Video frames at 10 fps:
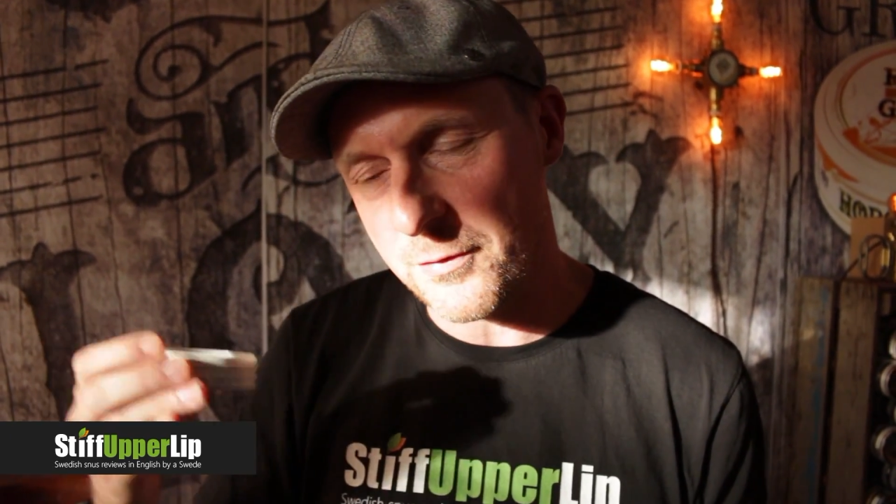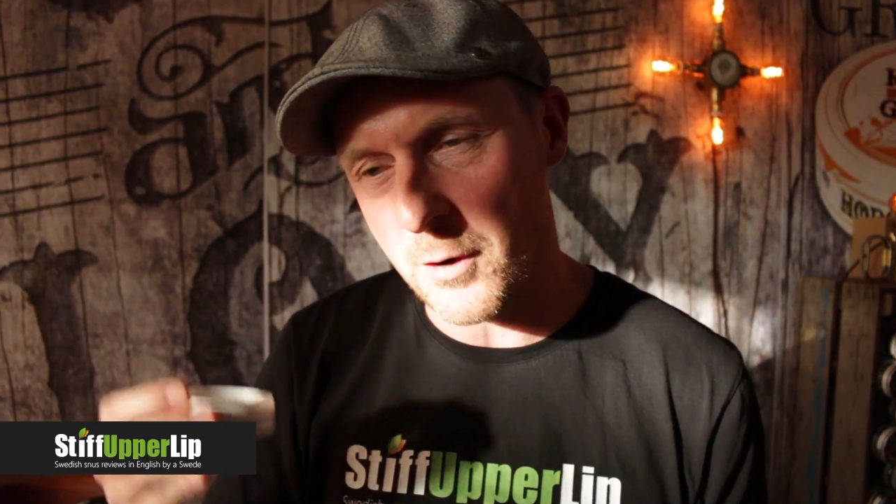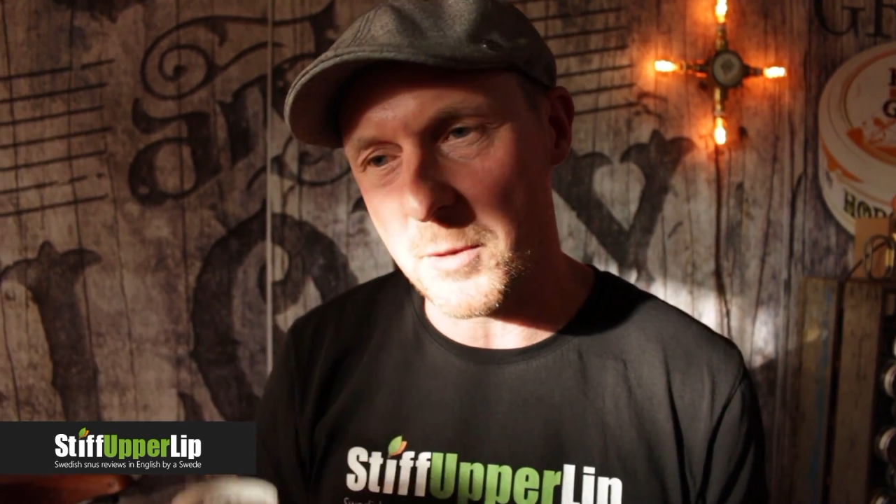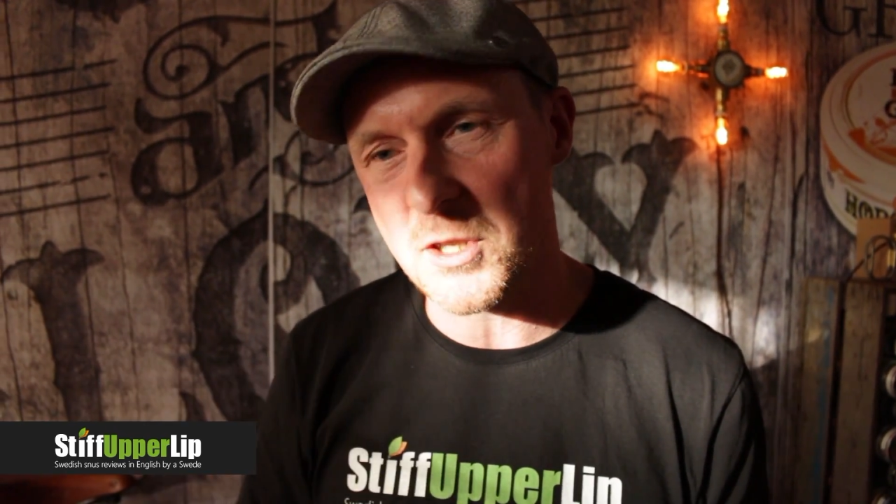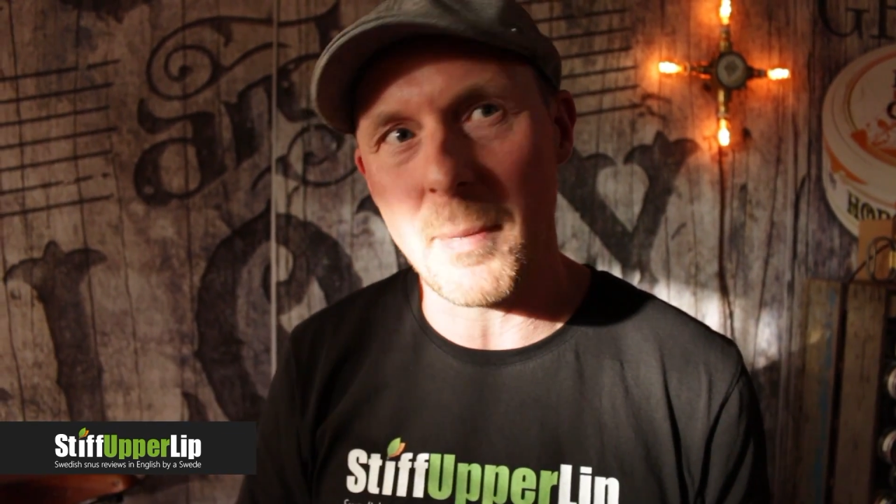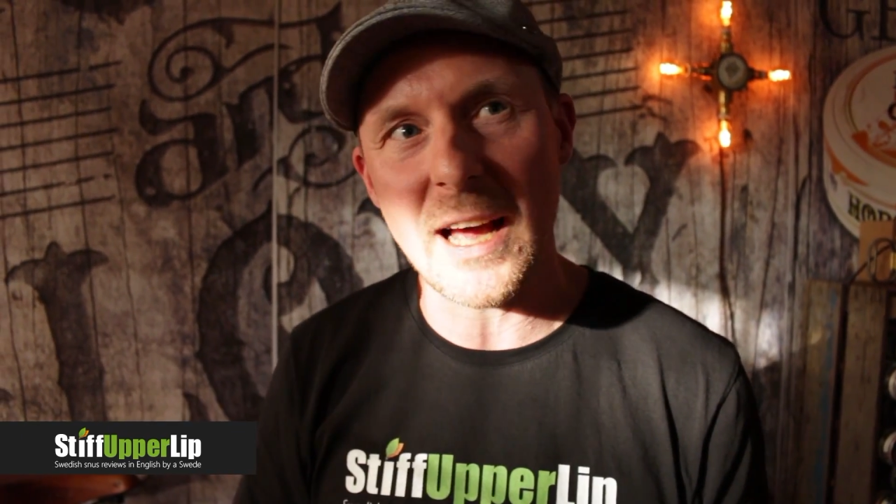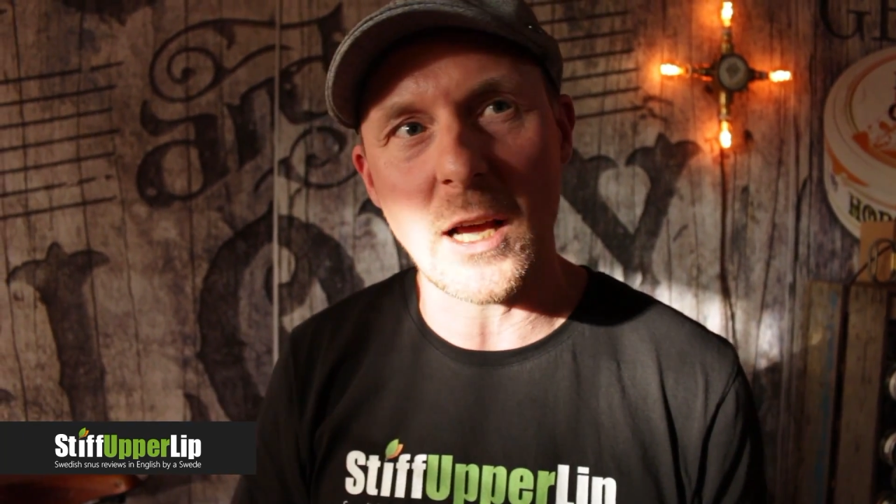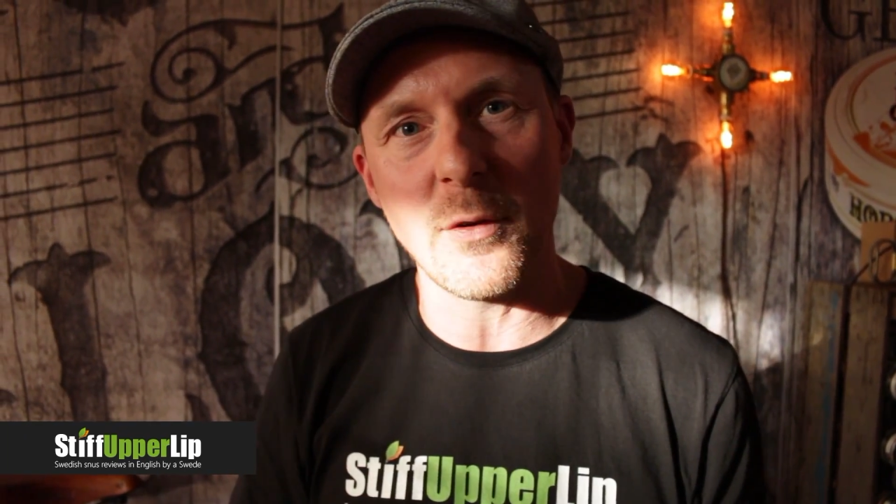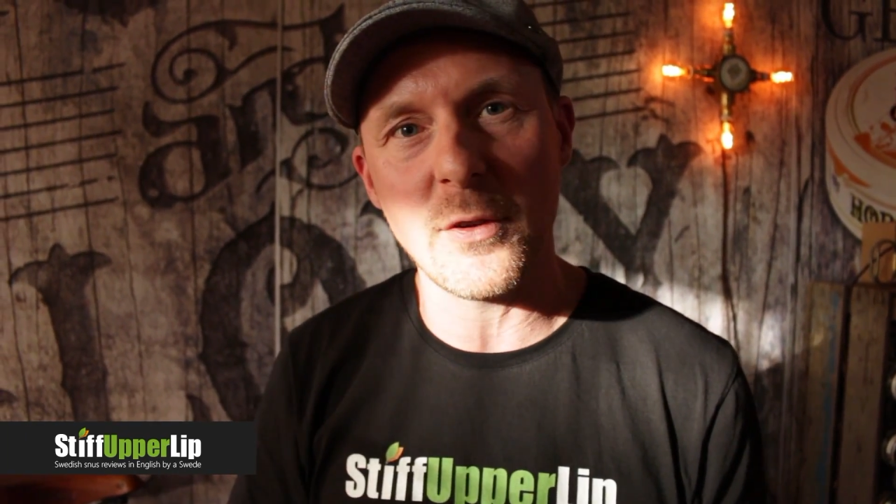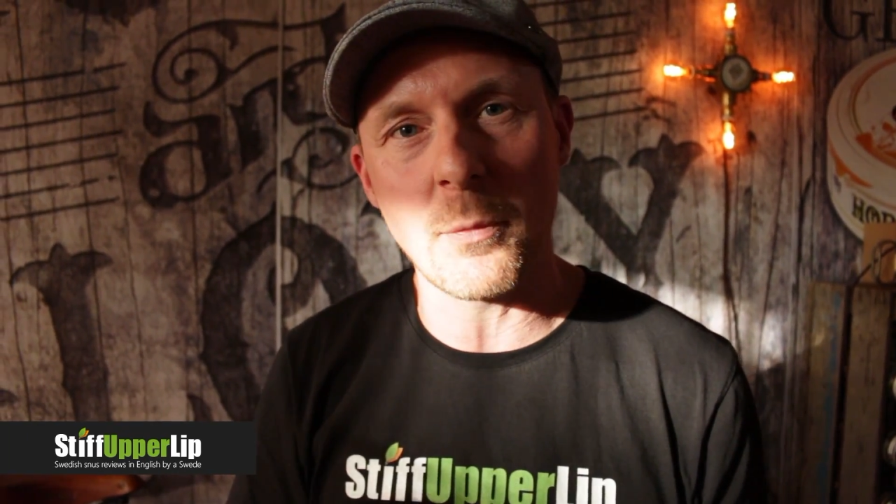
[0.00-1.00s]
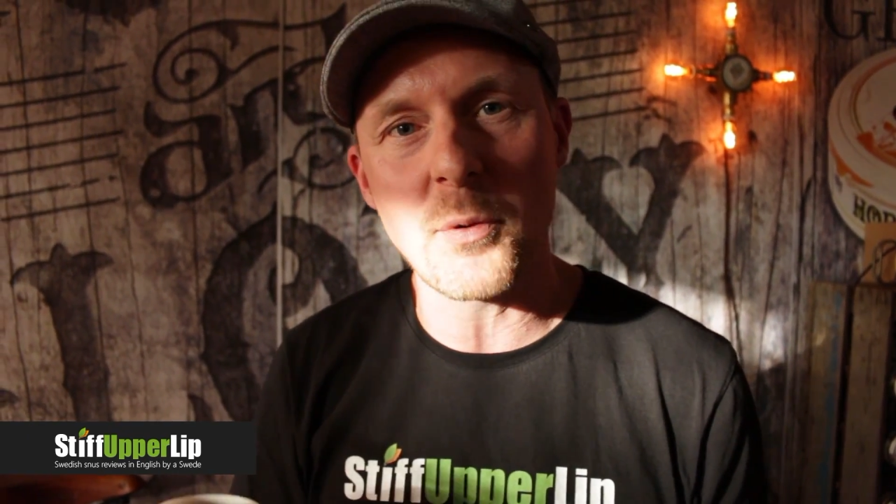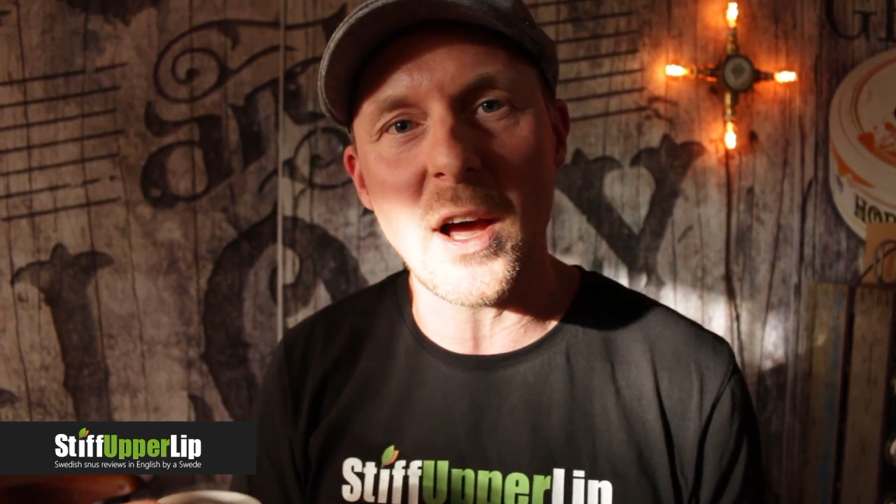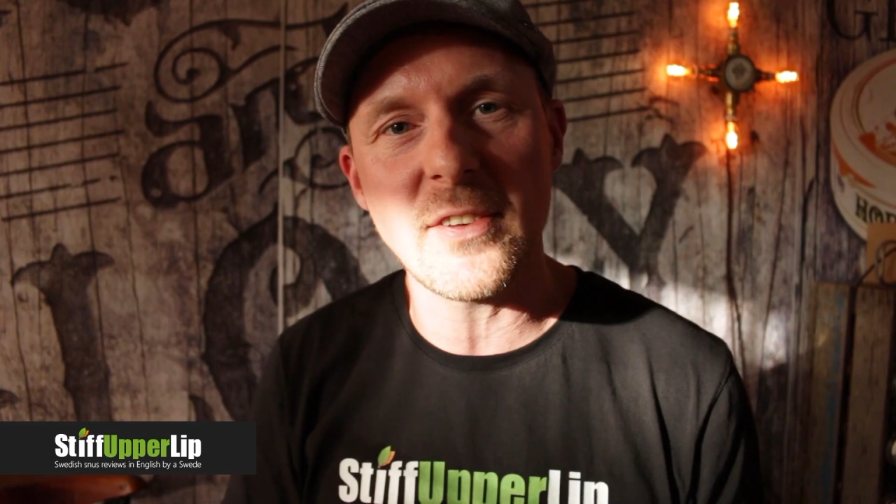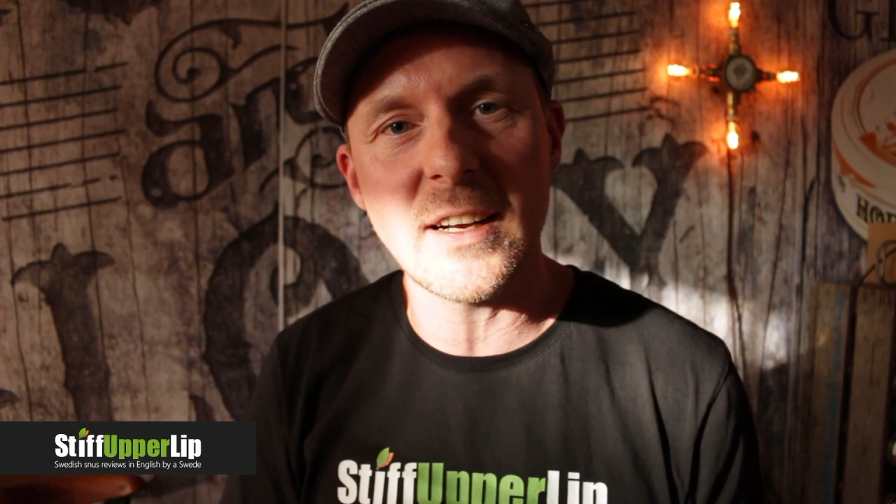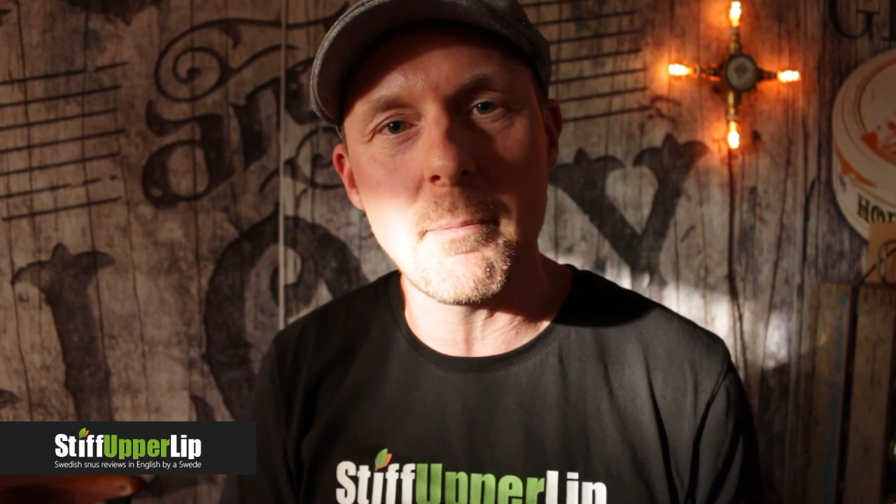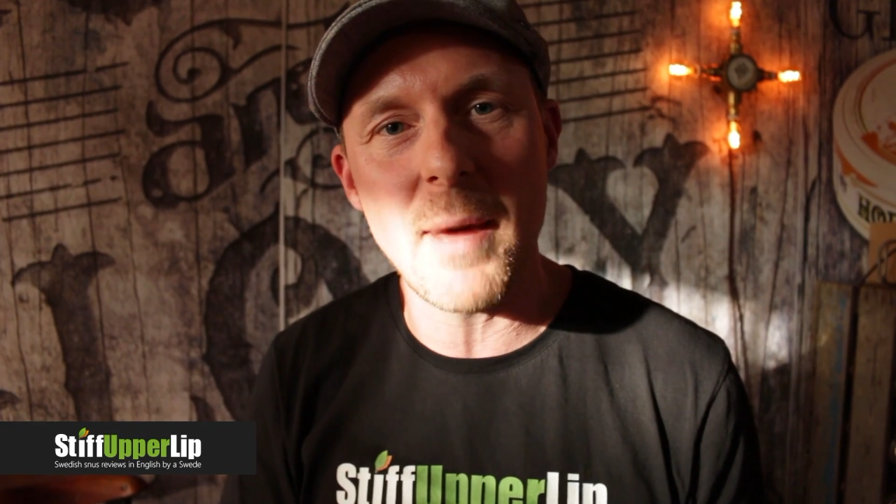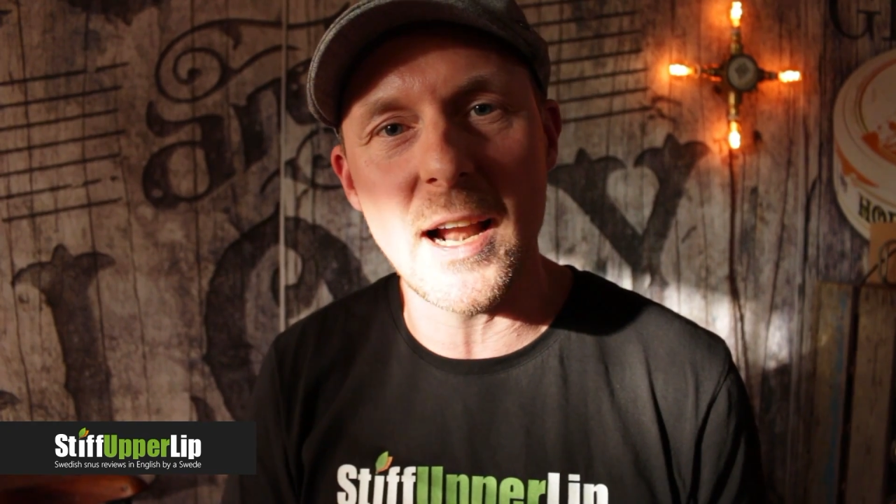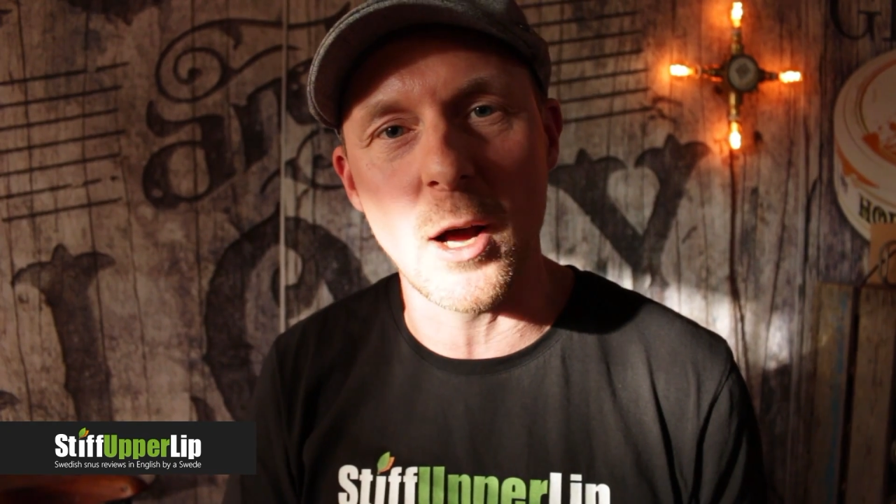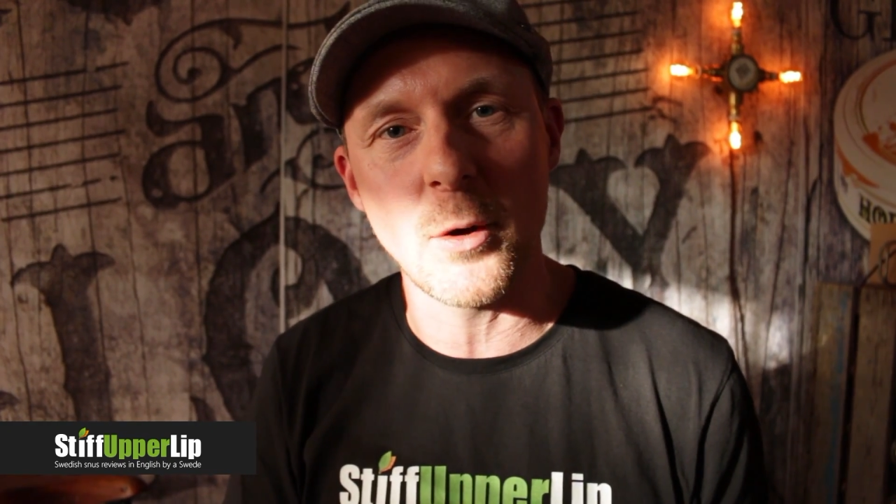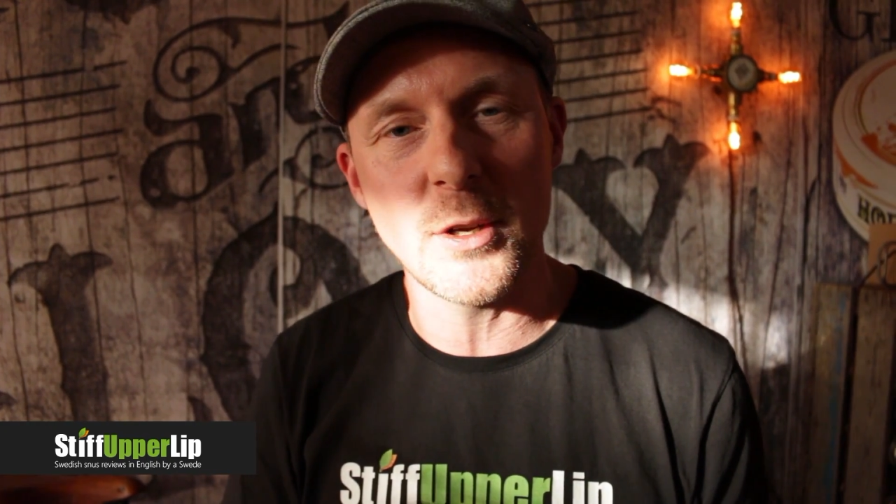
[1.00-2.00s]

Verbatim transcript: from the tobacco. It's surprisingly mellow.